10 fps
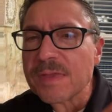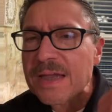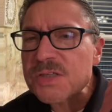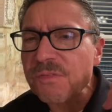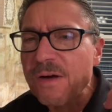
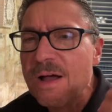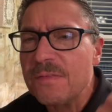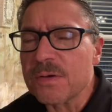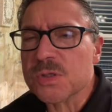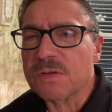It's for all
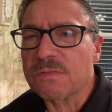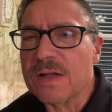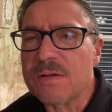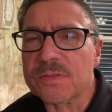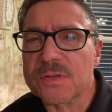those who've
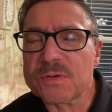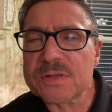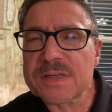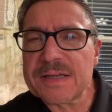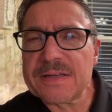gone through
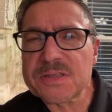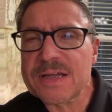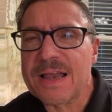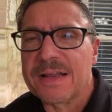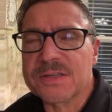Teen
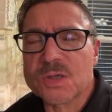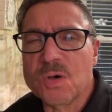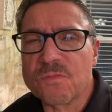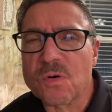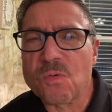Challenge,
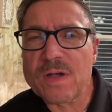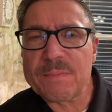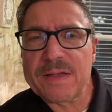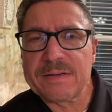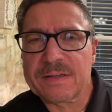Hope for
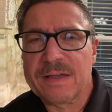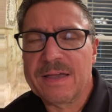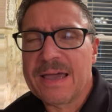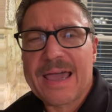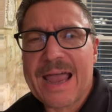Women.
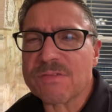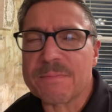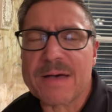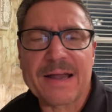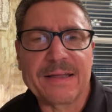
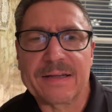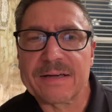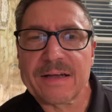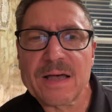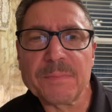Everybody can
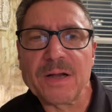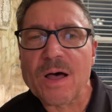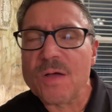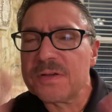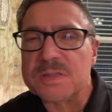come. You know,
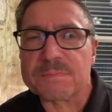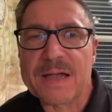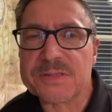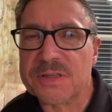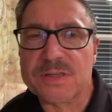all these
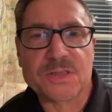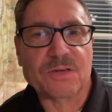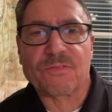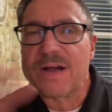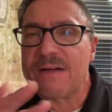messages
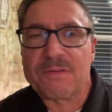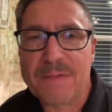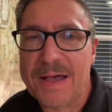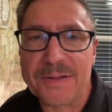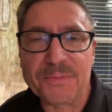are for
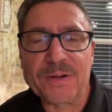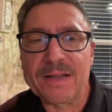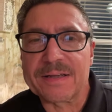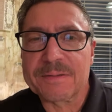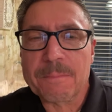everybody,
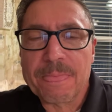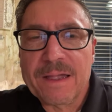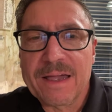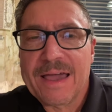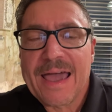really.
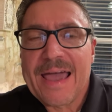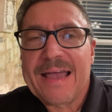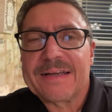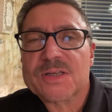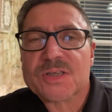
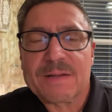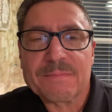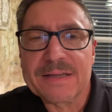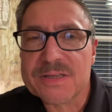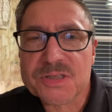And it's going to
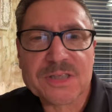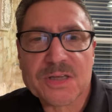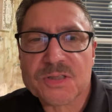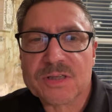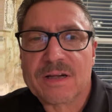be at
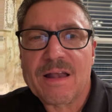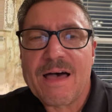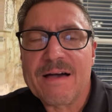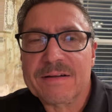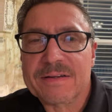6
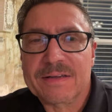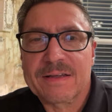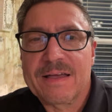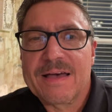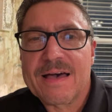o'clock
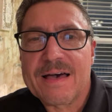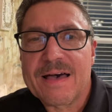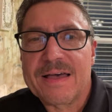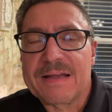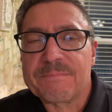
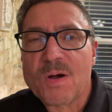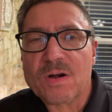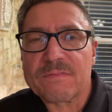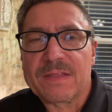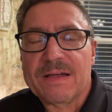uh, in
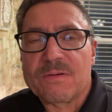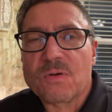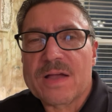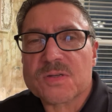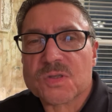part of the
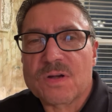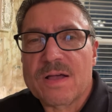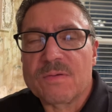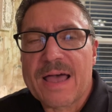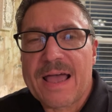
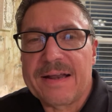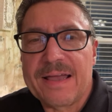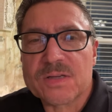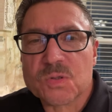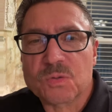restaurant
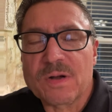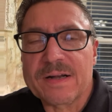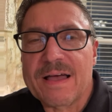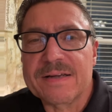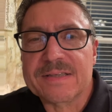Annex
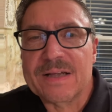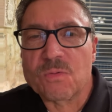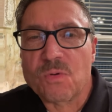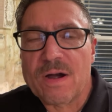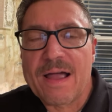
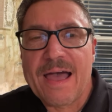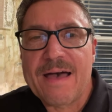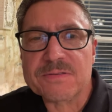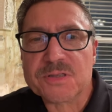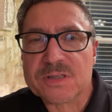319
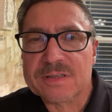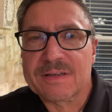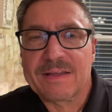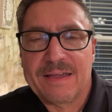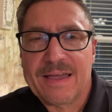warehouse.
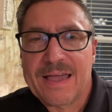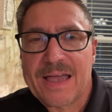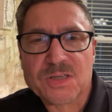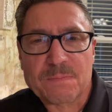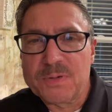
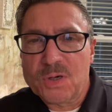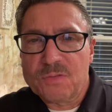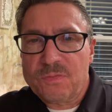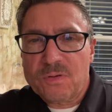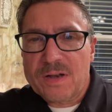It's a
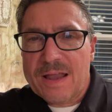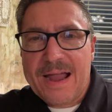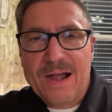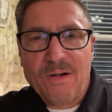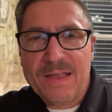beautiful little
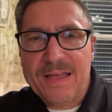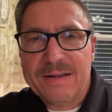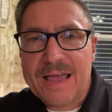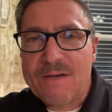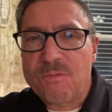area.
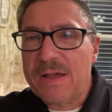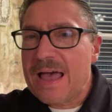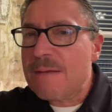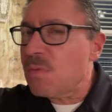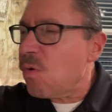Now, if we
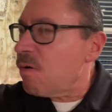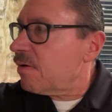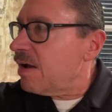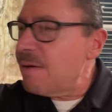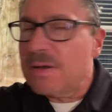got more
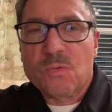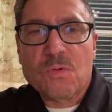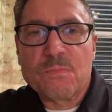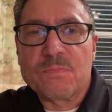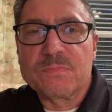coming,
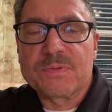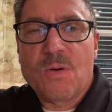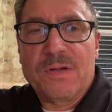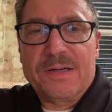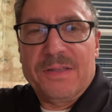we'll
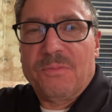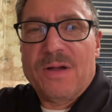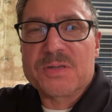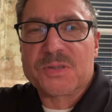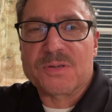go into the
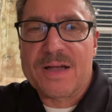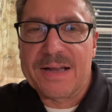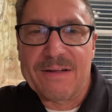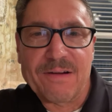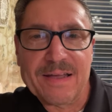restaurant
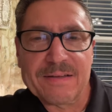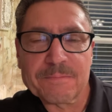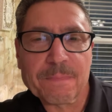area.